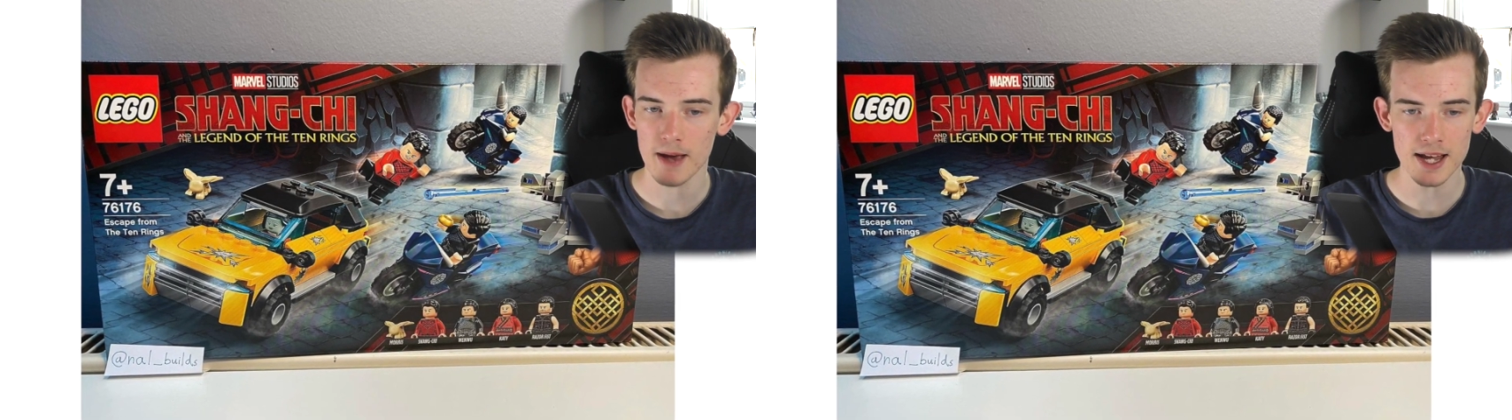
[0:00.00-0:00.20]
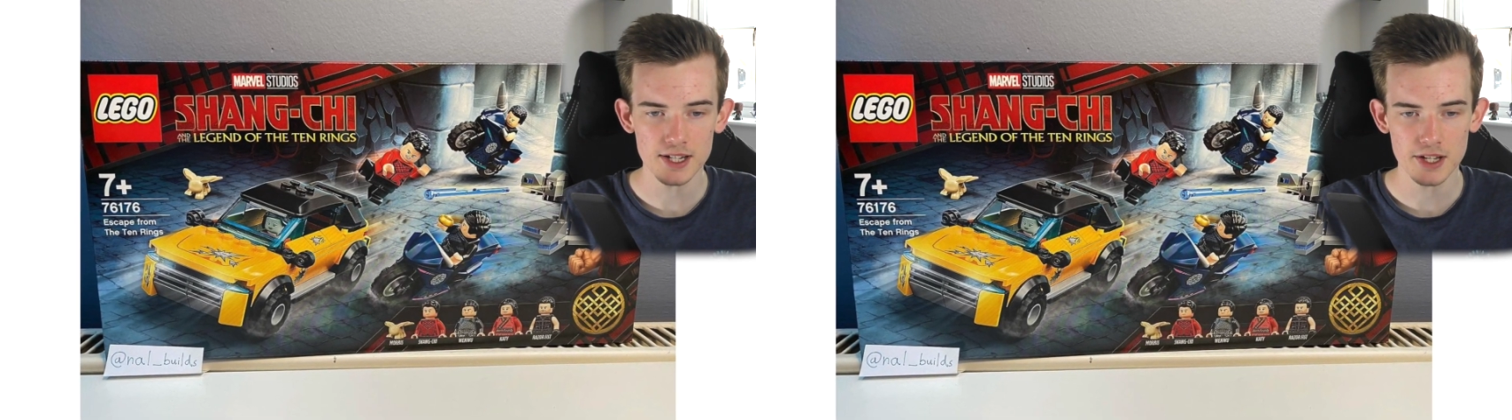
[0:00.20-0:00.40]

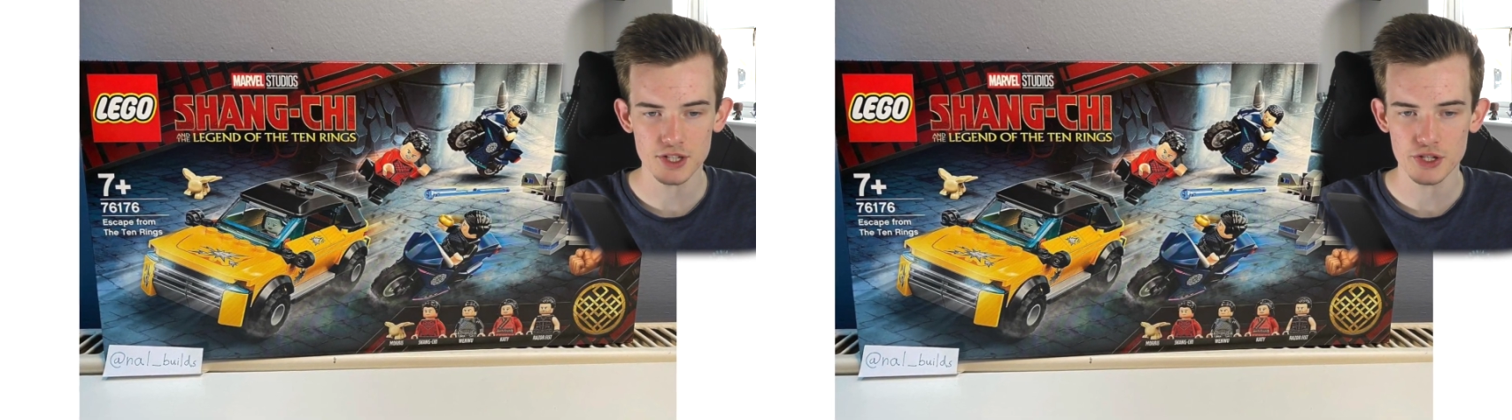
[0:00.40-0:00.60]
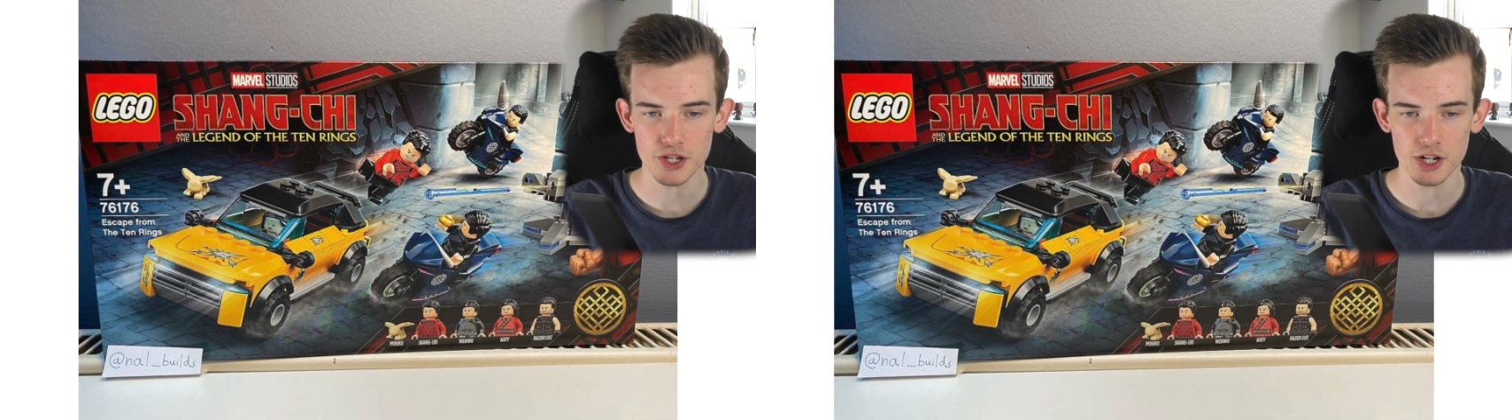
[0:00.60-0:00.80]
and has
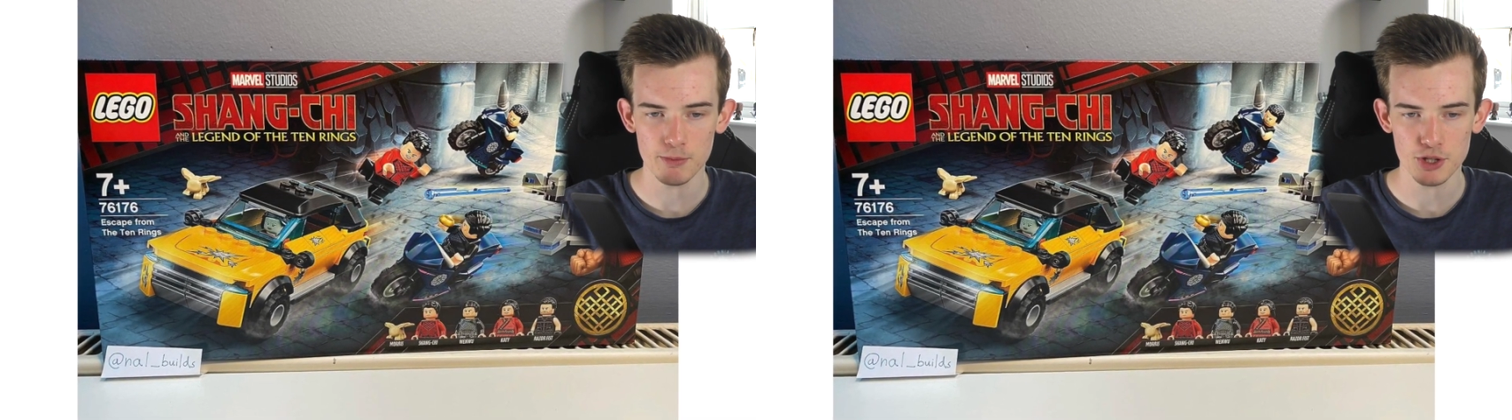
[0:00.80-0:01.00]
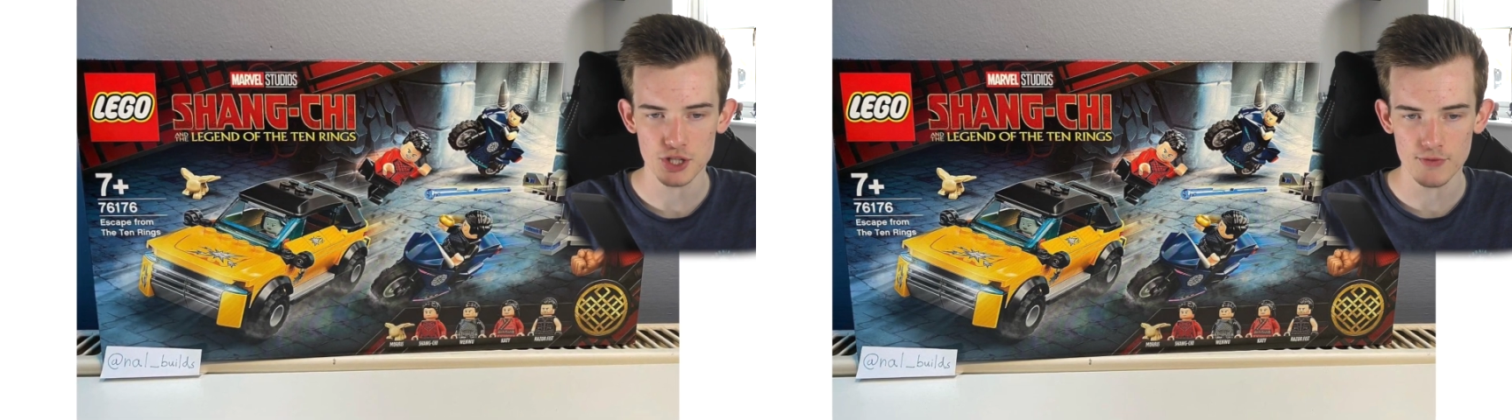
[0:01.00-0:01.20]
the set
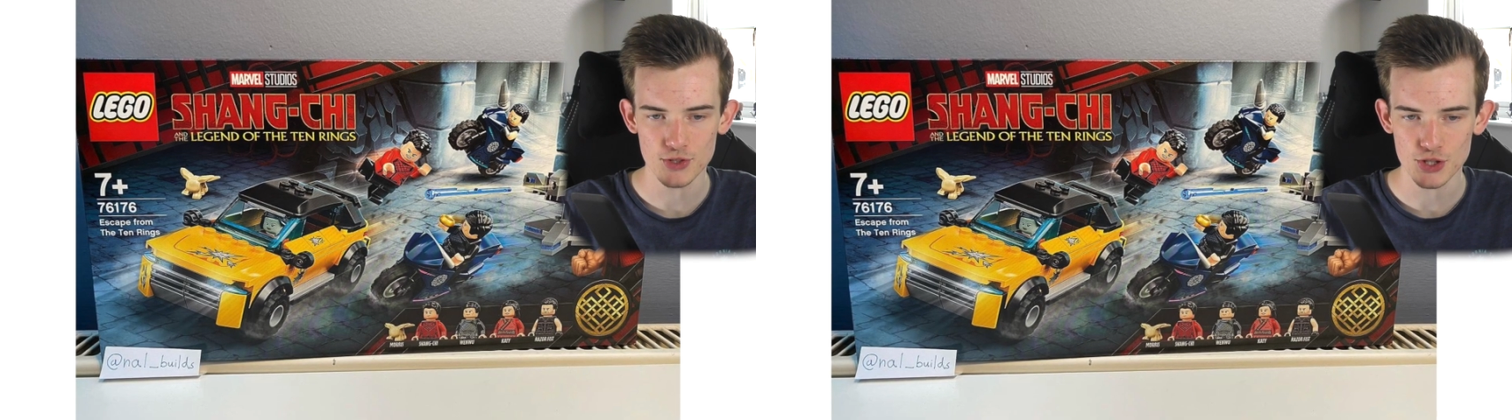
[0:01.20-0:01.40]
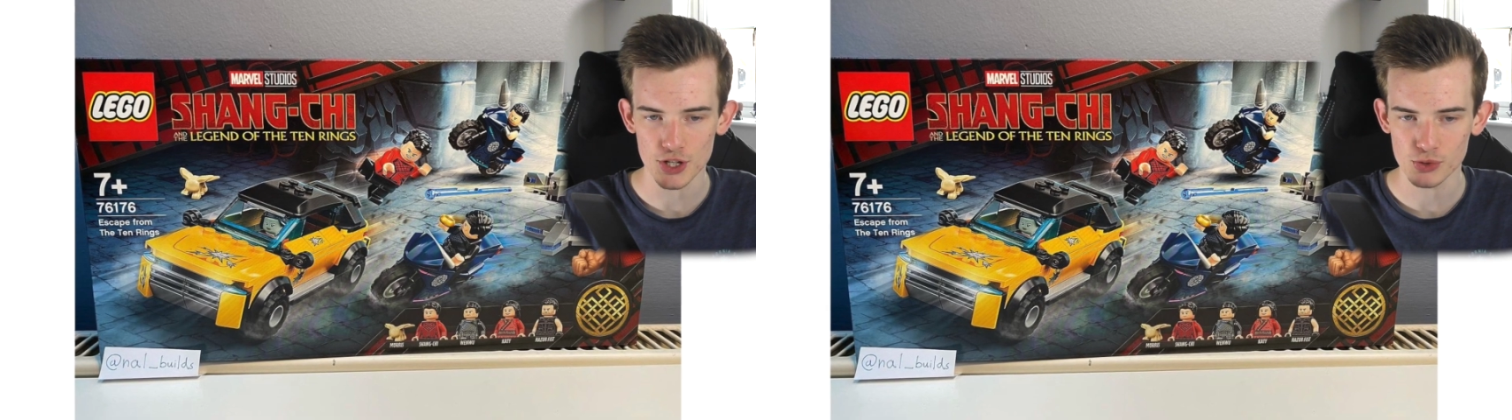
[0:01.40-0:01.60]
number
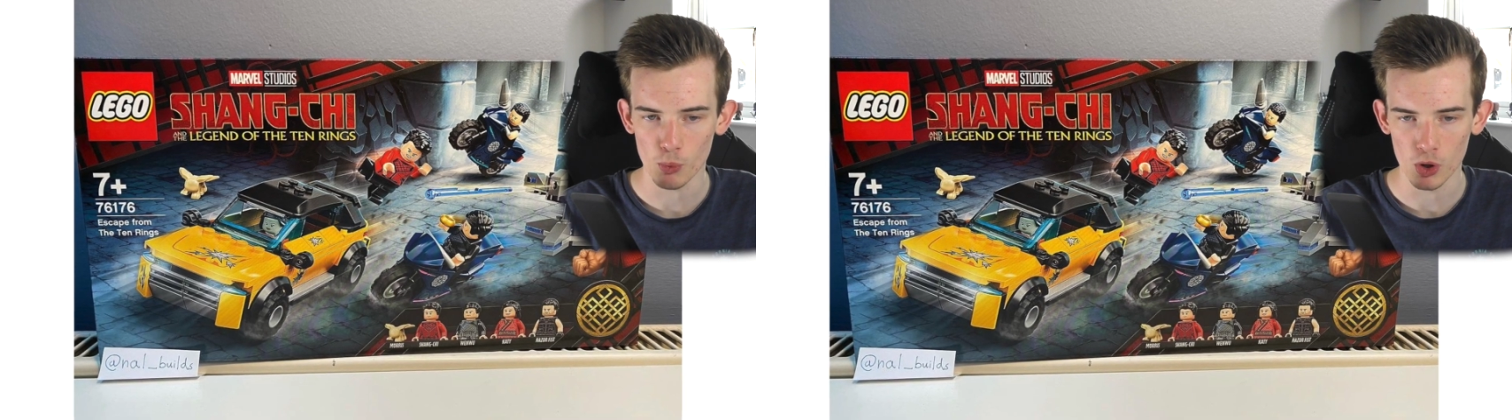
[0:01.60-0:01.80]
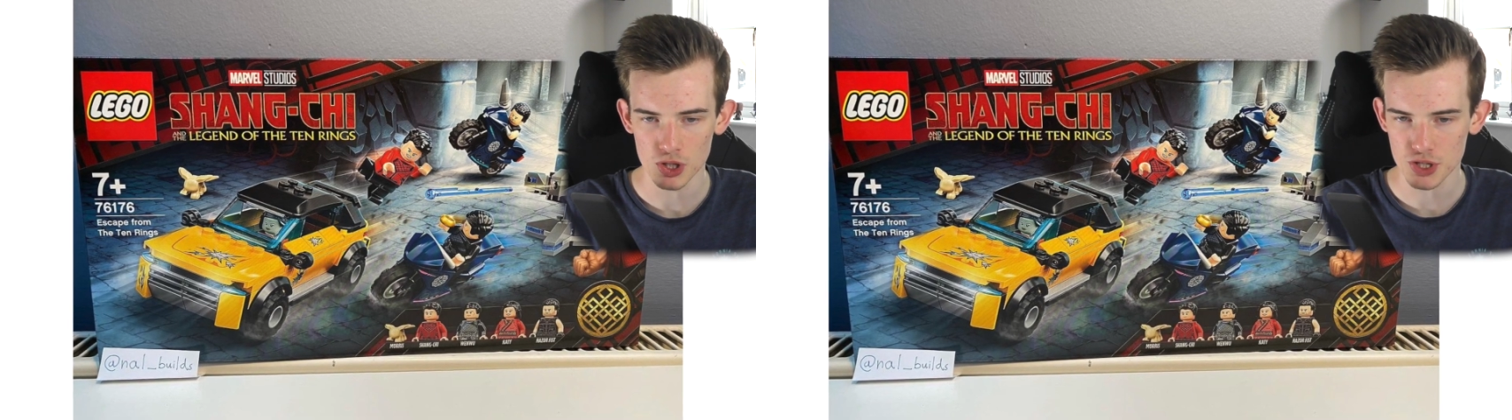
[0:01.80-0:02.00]

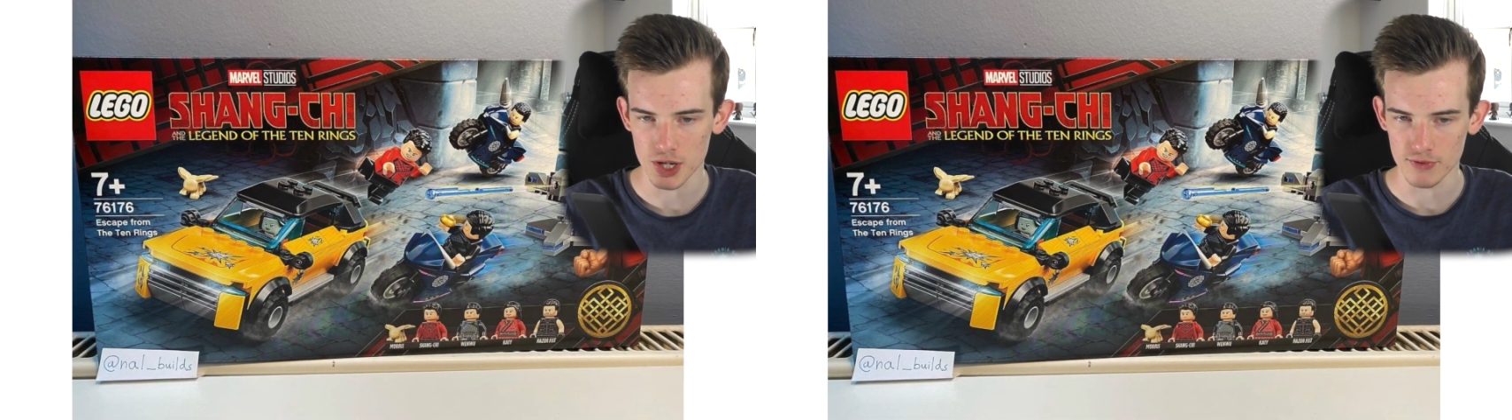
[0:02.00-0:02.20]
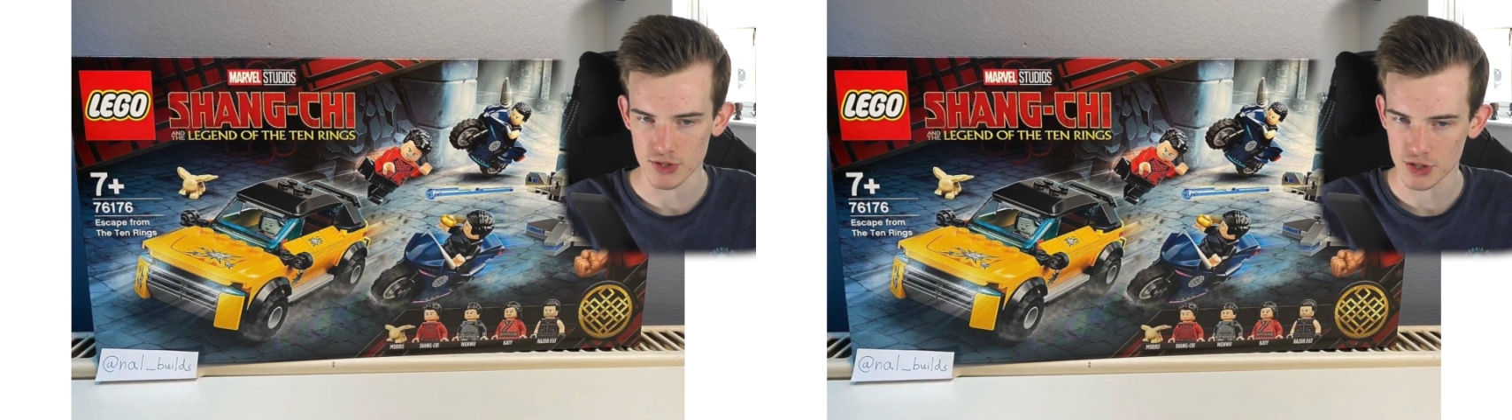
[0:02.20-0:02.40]

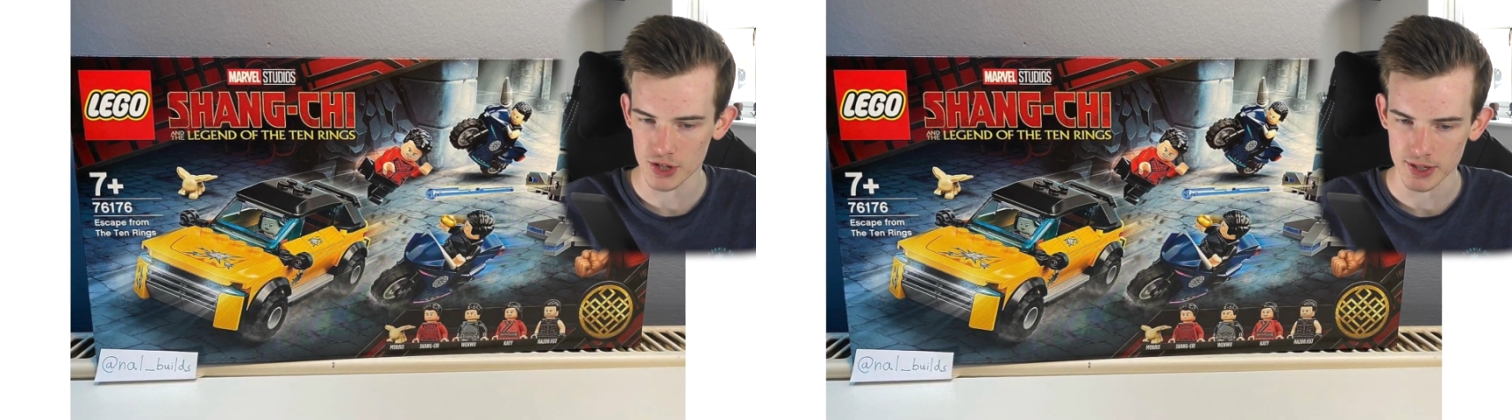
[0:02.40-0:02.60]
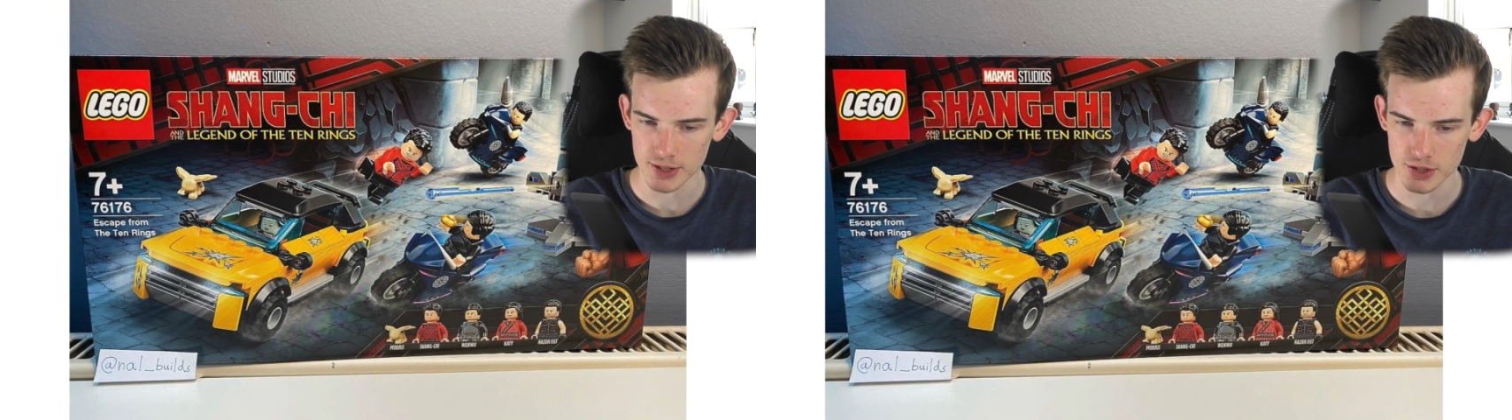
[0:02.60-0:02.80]

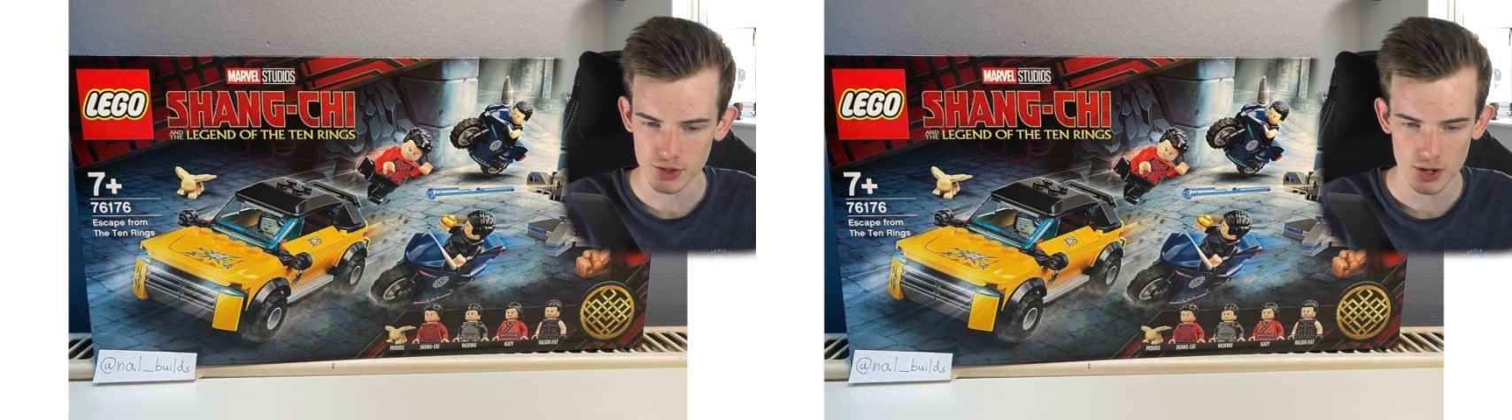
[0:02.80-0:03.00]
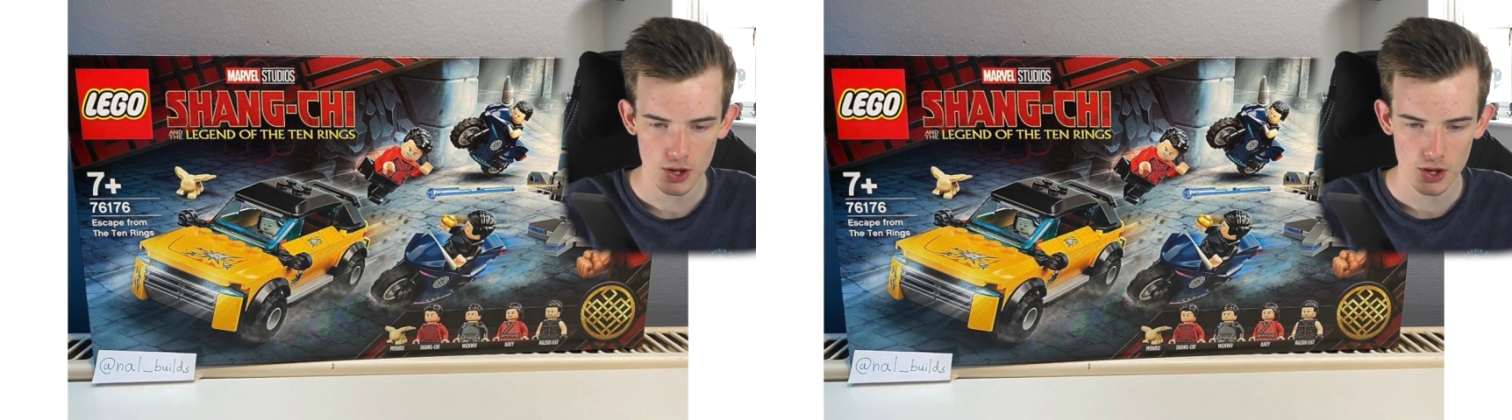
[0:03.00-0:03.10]
76176.